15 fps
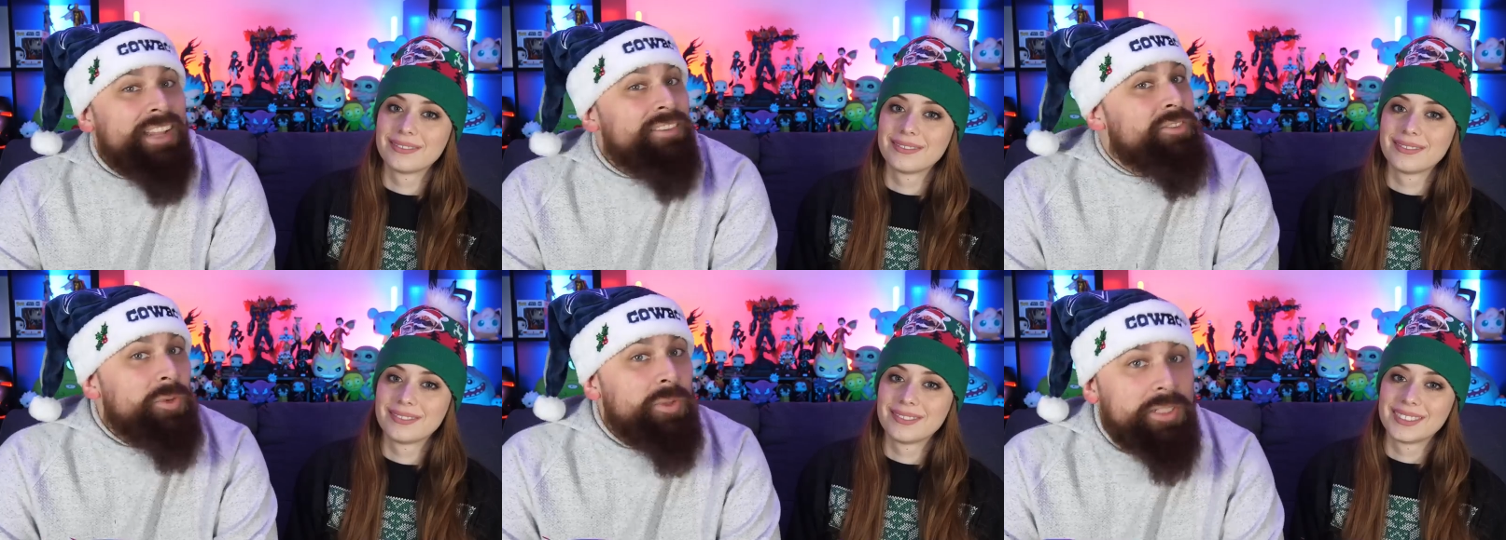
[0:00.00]

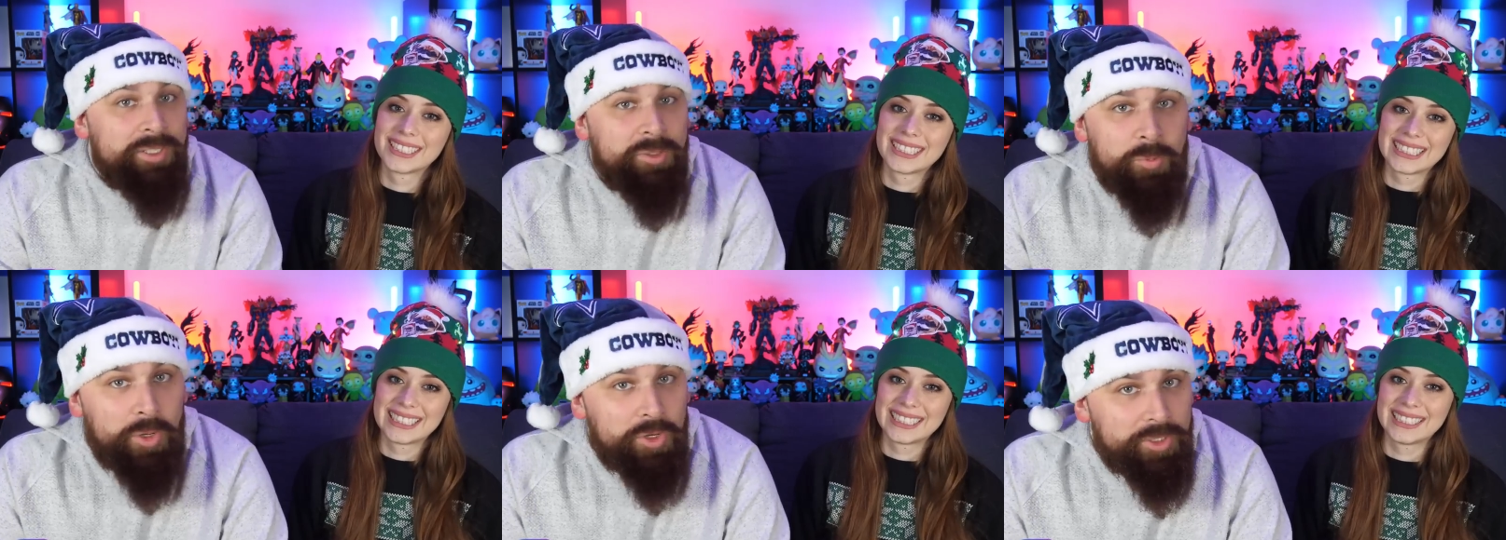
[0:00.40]
Speaker 1: Hey
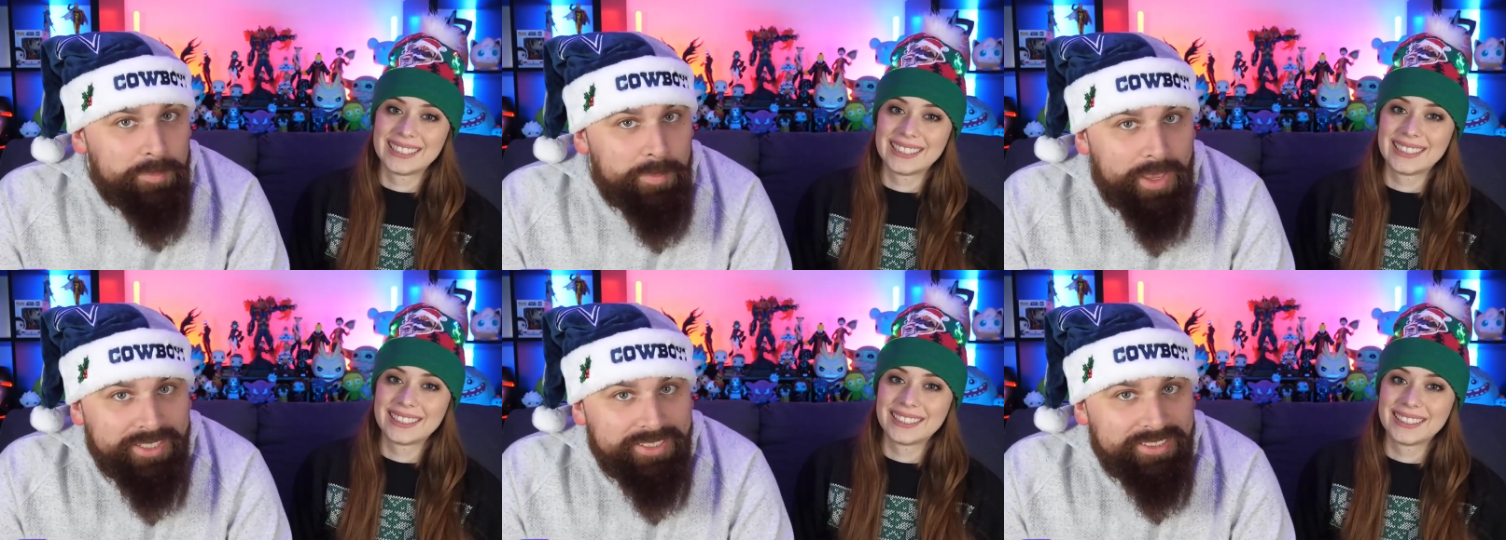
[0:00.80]
everyone and
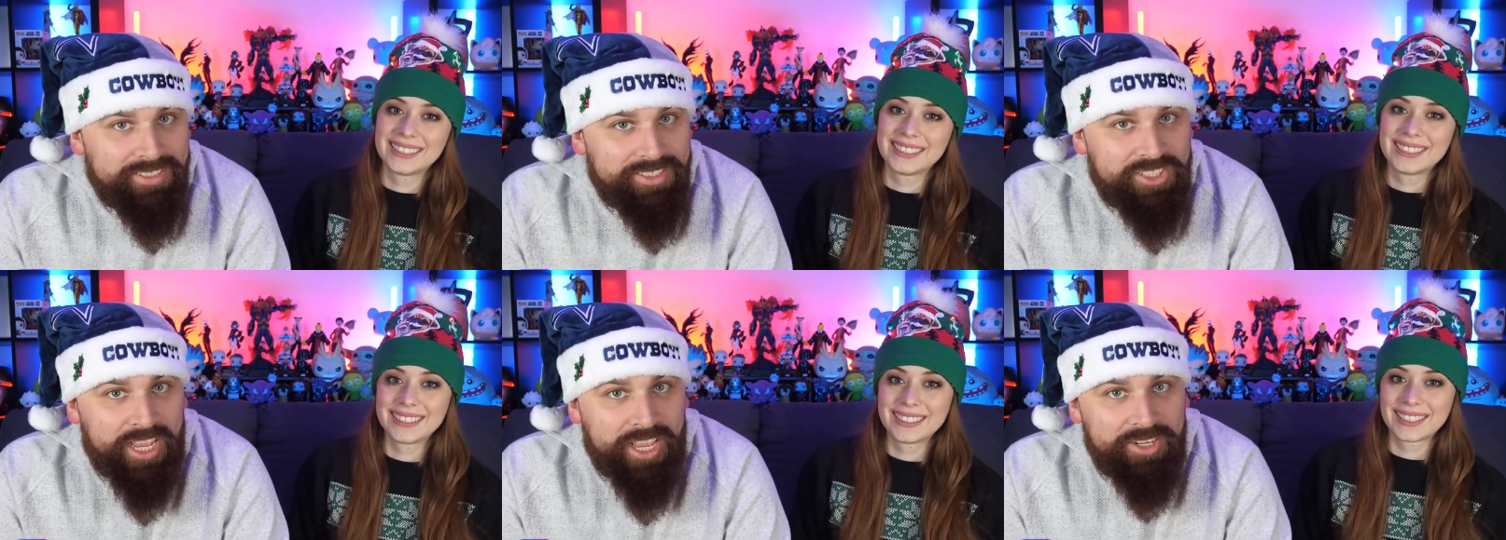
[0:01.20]
welcome back
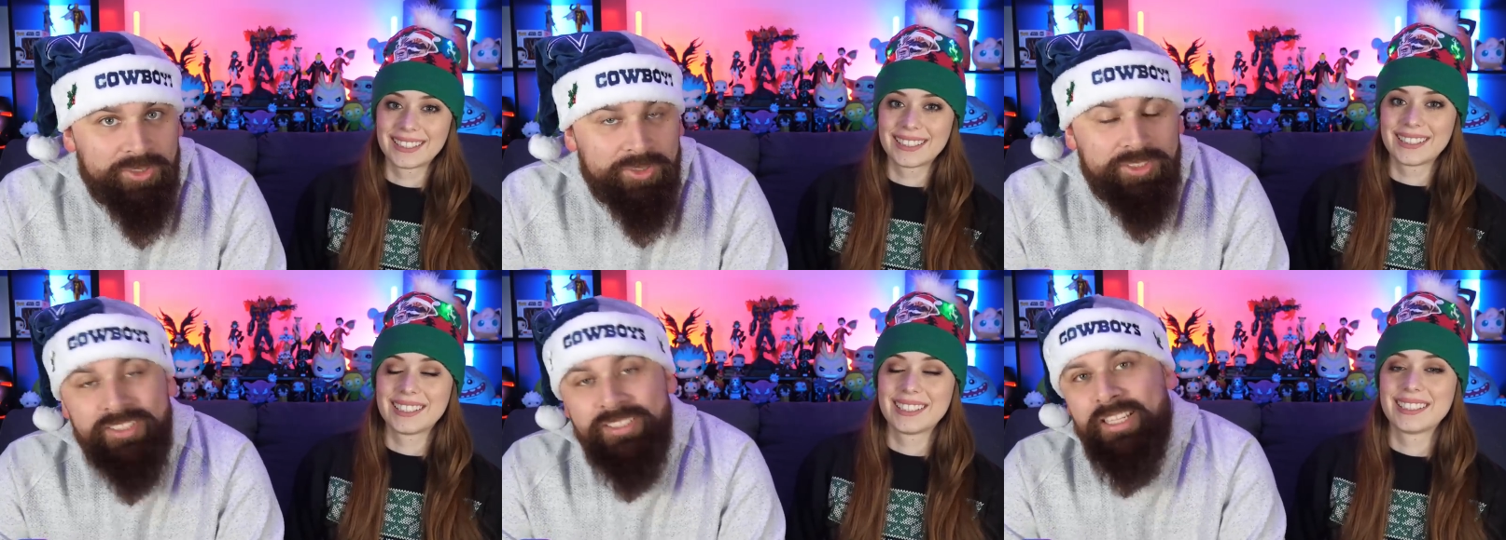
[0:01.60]
to the
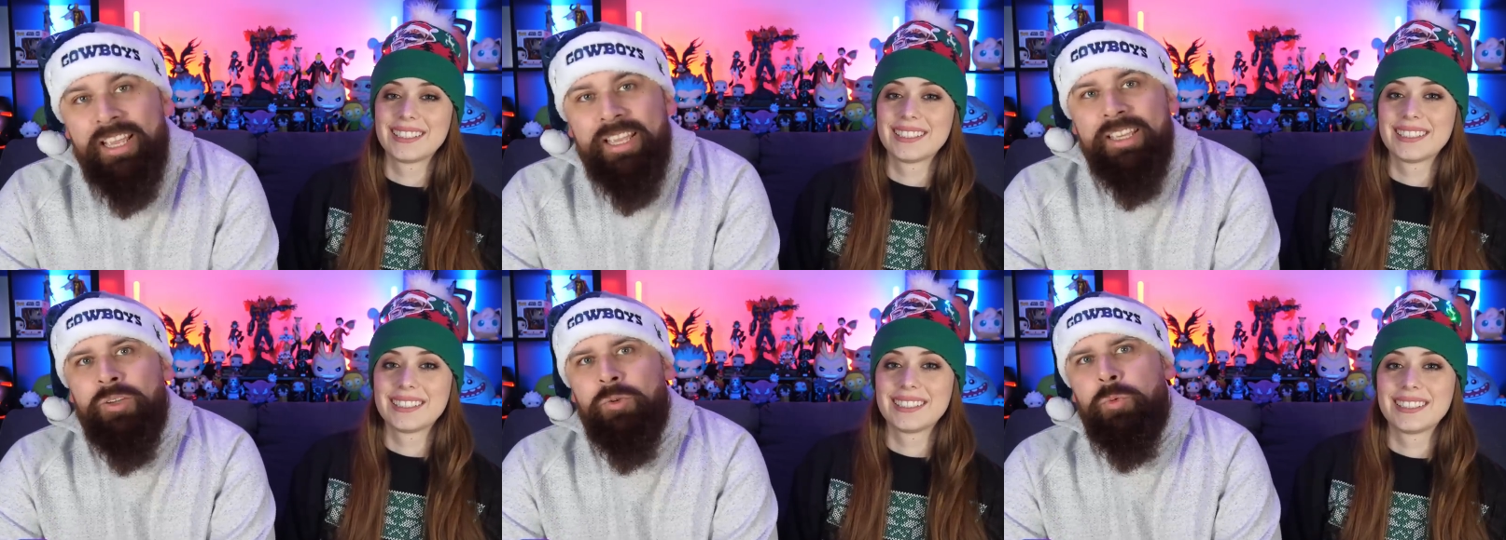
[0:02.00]
channel.
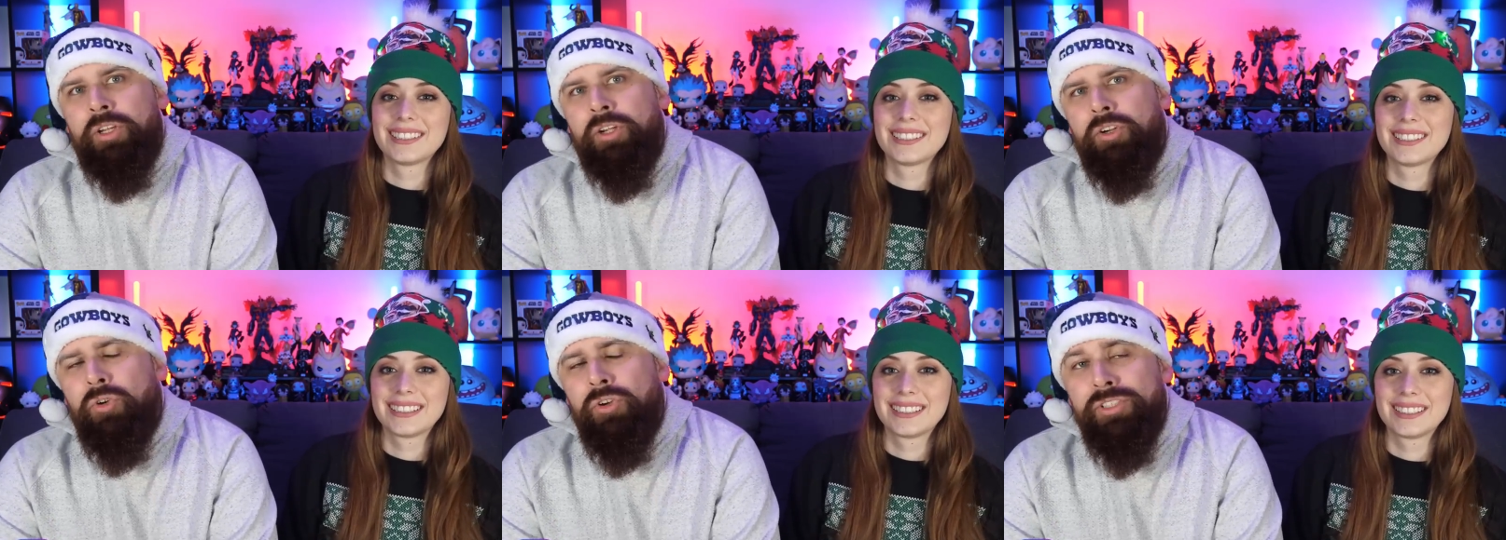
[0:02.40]
Today
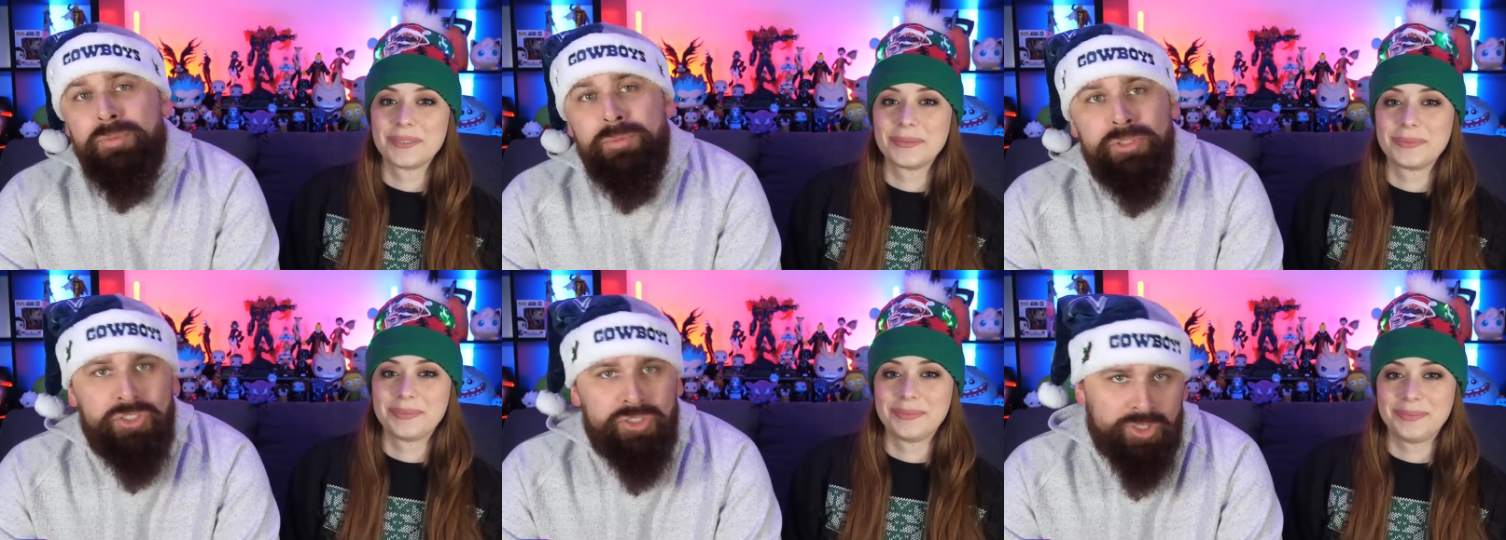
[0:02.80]
we are
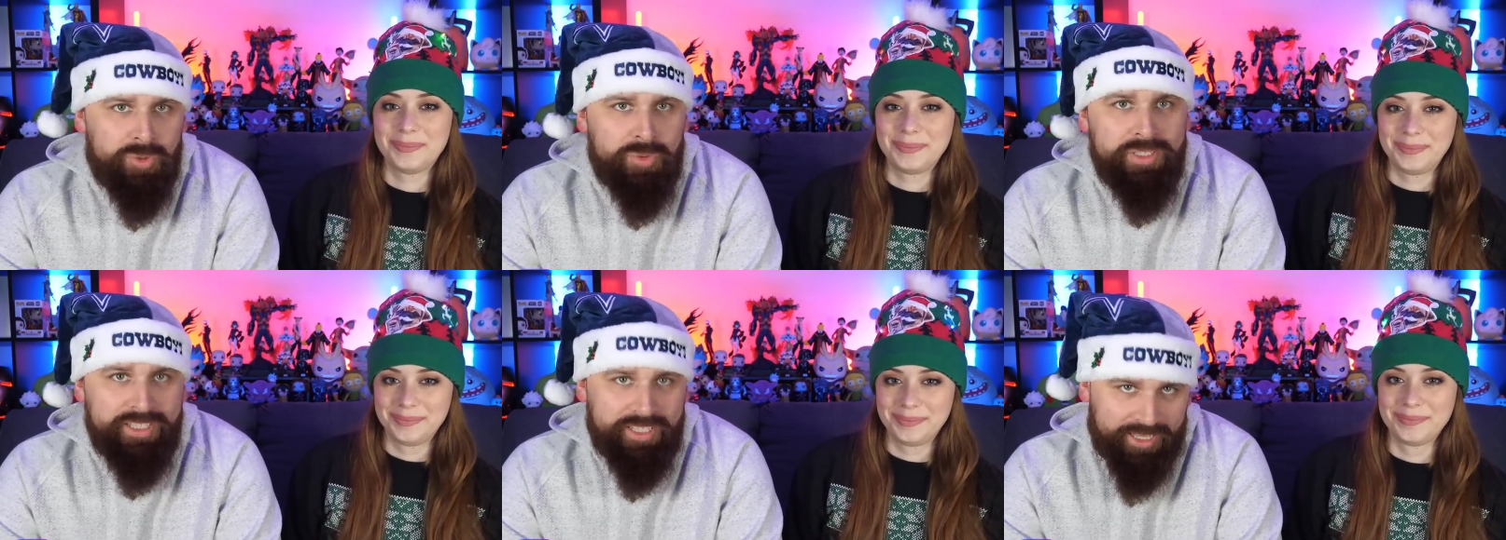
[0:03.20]
going to be showing